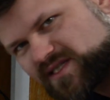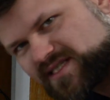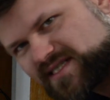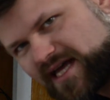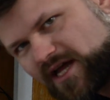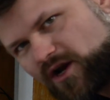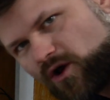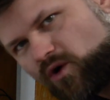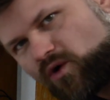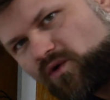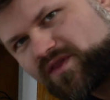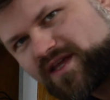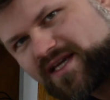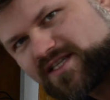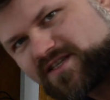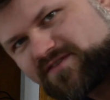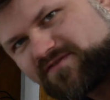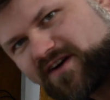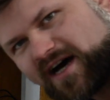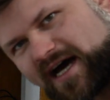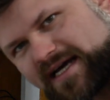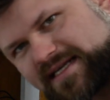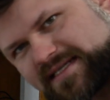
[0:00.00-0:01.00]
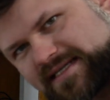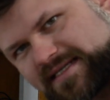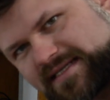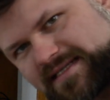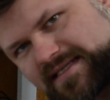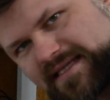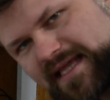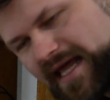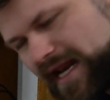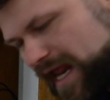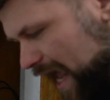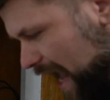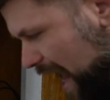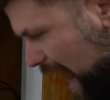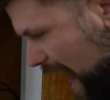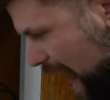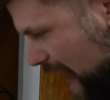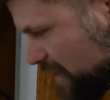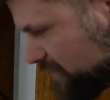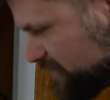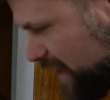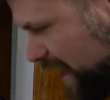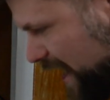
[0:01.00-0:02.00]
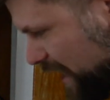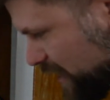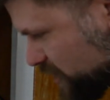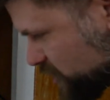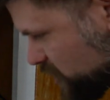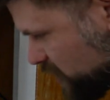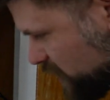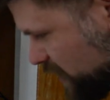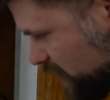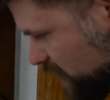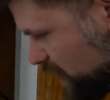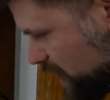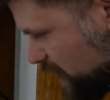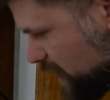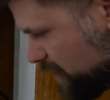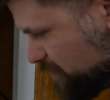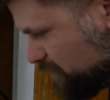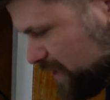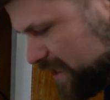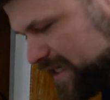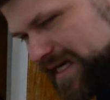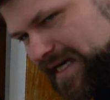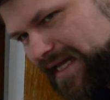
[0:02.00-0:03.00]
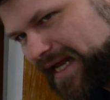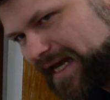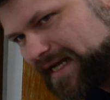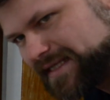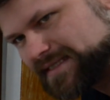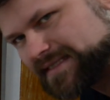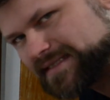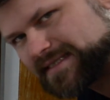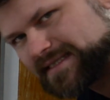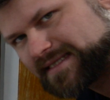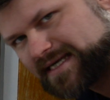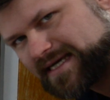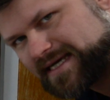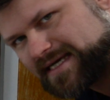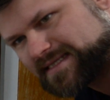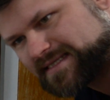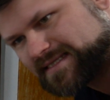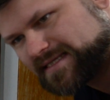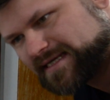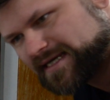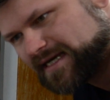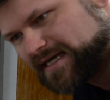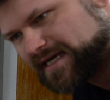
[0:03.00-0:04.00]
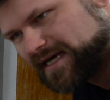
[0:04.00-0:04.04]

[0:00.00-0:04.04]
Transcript: is that all the devices that have actually been connected to this